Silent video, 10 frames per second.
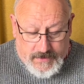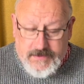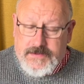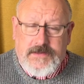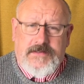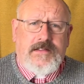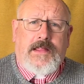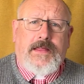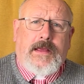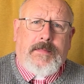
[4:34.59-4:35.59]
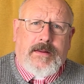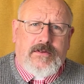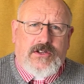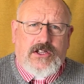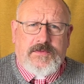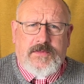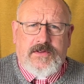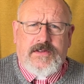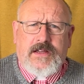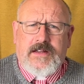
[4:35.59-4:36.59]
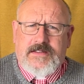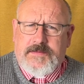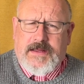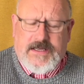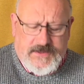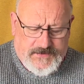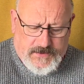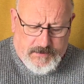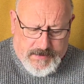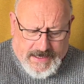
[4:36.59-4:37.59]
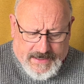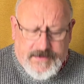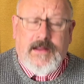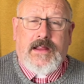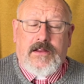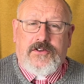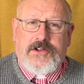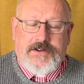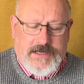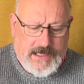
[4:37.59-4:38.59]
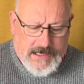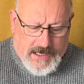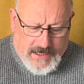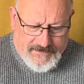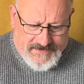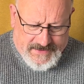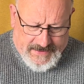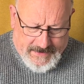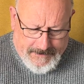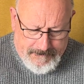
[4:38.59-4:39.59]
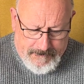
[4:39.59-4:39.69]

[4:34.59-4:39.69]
So there's nothing about judgment to make us feel bad during our lives here.